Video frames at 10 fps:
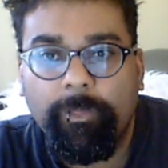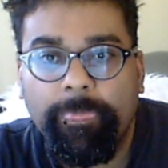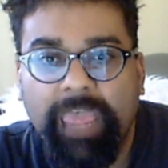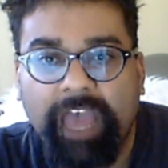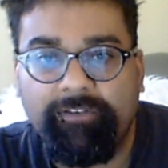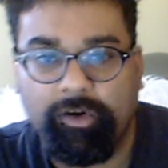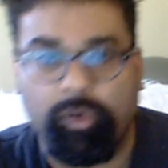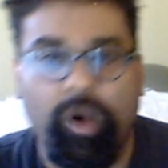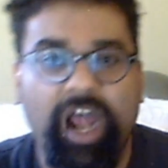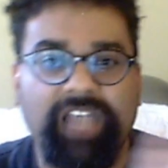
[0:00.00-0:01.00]
have
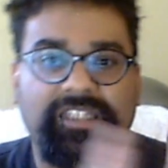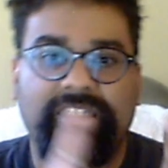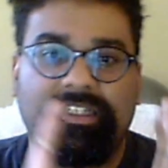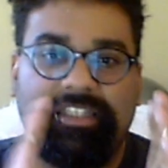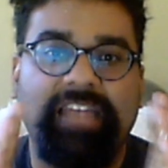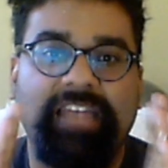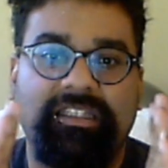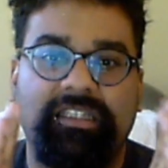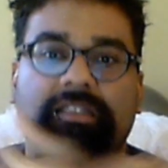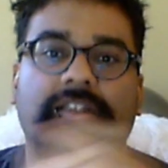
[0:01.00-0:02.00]
crossed
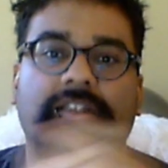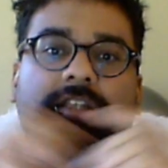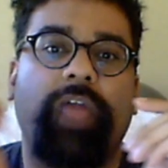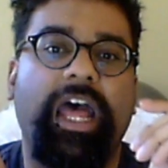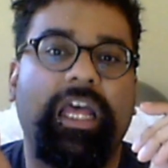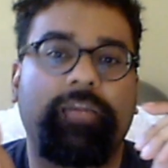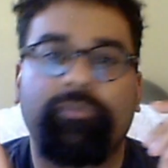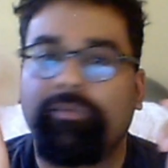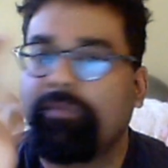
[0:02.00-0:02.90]
senses so that